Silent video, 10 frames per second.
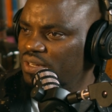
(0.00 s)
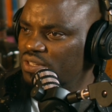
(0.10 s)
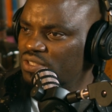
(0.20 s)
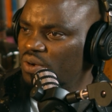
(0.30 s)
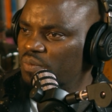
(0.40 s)

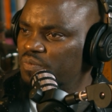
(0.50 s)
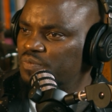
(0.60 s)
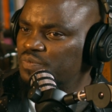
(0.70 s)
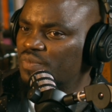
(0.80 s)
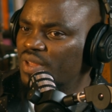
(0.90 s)
So
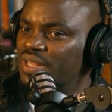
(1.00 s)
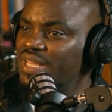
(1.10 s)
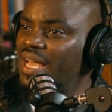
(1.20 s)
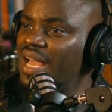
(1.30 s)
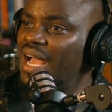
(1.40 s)

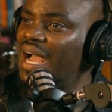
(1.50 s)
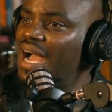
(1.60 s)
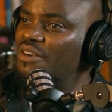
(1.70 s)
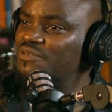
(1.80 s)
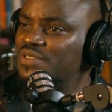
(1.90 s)
they
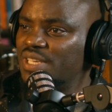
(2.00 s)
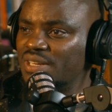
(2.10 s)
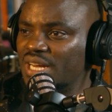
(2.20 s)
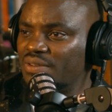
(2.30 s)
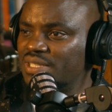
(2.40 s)
have
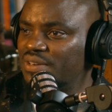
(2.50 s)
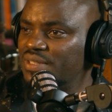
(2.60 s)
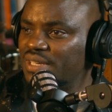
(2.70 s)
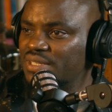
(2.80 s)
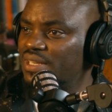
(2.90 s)
certain characteristics: